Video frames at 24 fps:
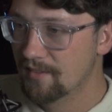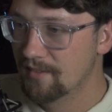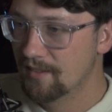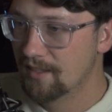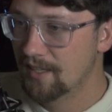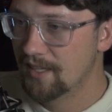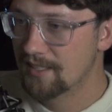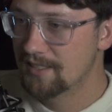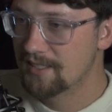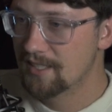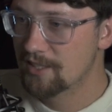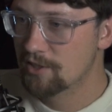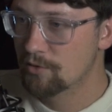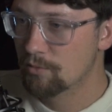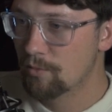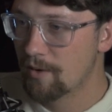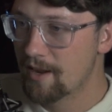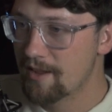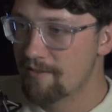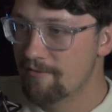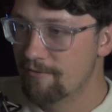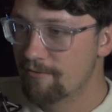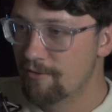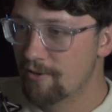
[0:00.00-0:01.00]
Gets his
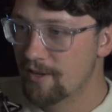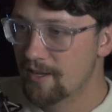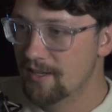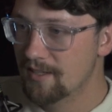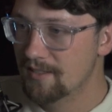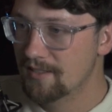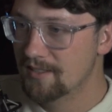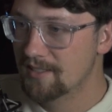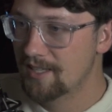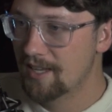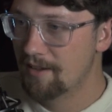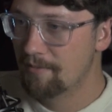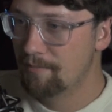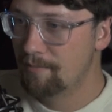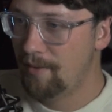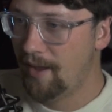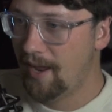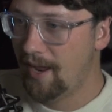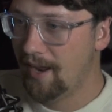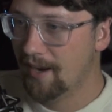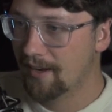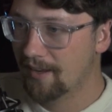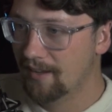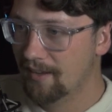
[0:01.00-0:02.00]
right foot, step
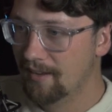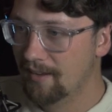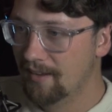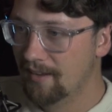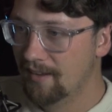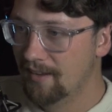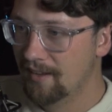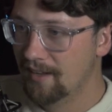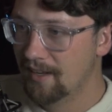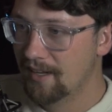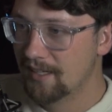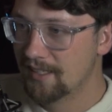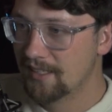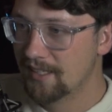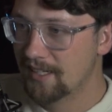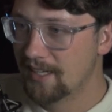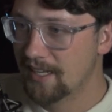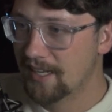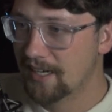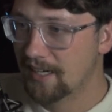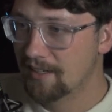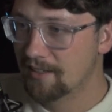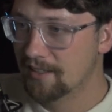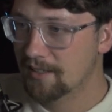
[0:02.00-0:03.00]
back, and then
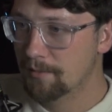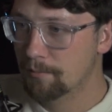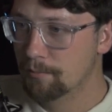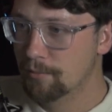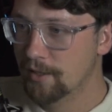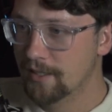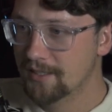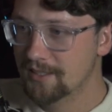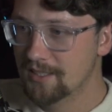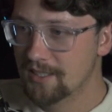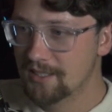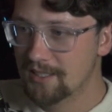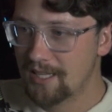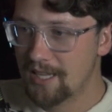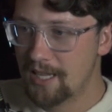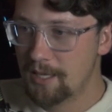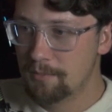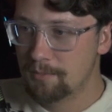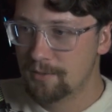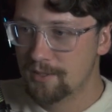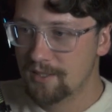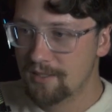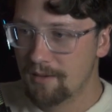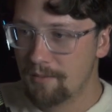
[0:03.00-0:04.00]
he kind of brings his
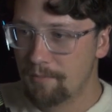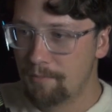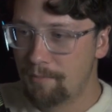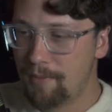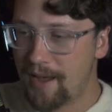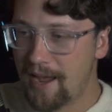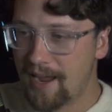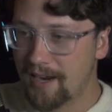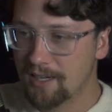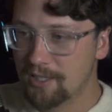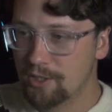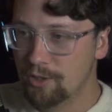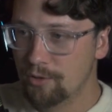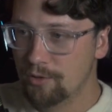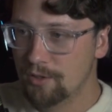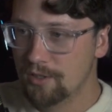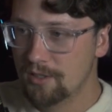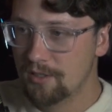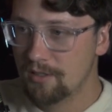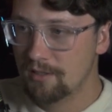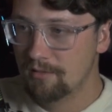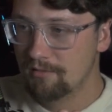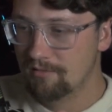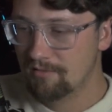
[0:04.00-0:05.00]
hips back to
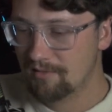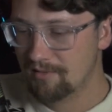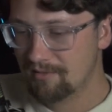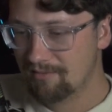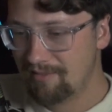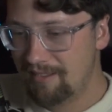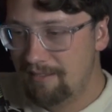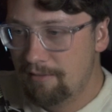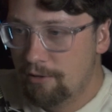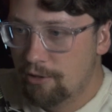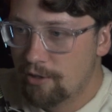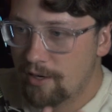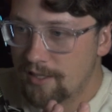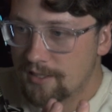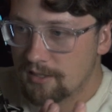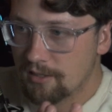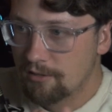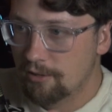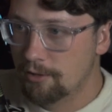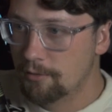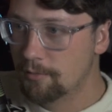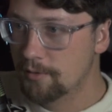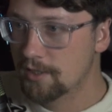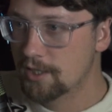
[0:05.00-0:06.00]
it, creates a
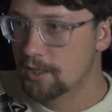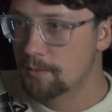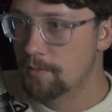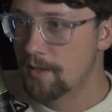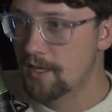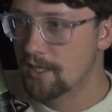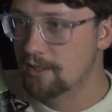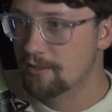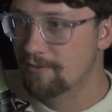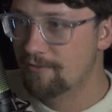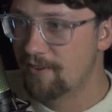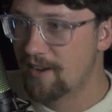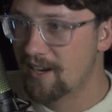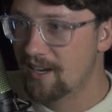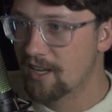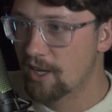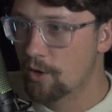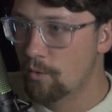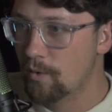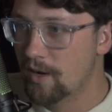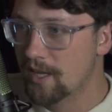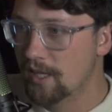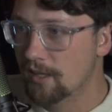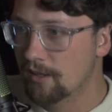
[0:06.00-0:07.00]
little bit of space, fading
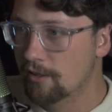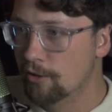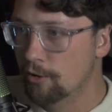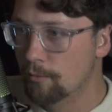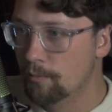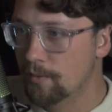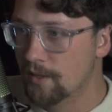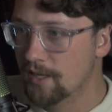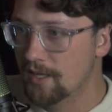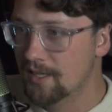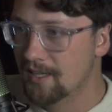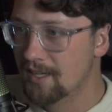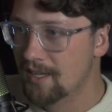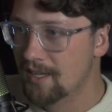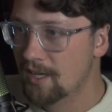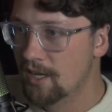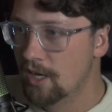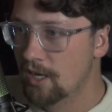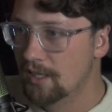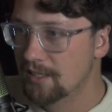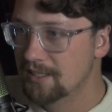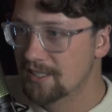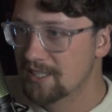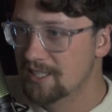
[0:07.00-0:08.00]
away a little bit.
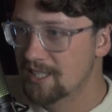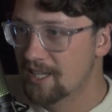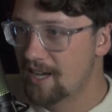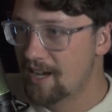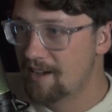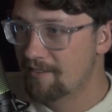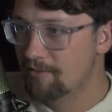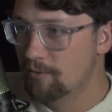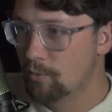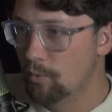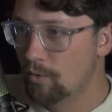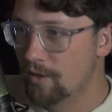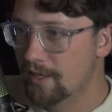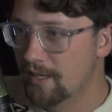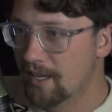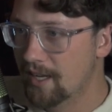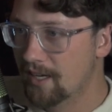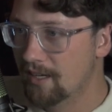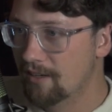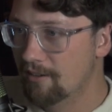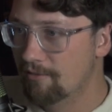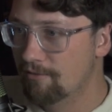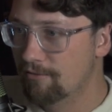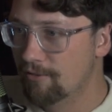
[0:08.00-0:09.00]
Soft
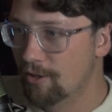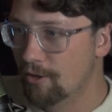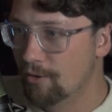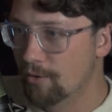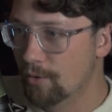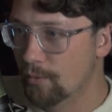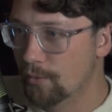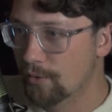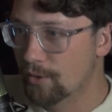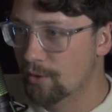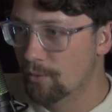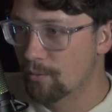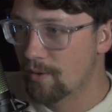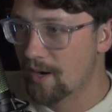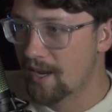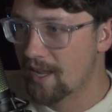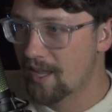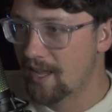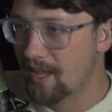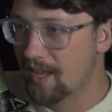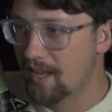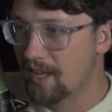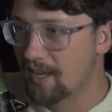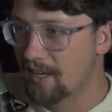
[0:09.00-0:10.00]
one-handed floater with the right
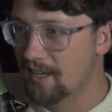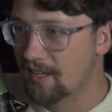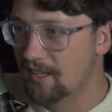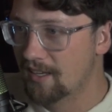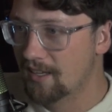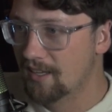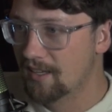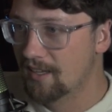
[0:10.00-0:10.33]
hand,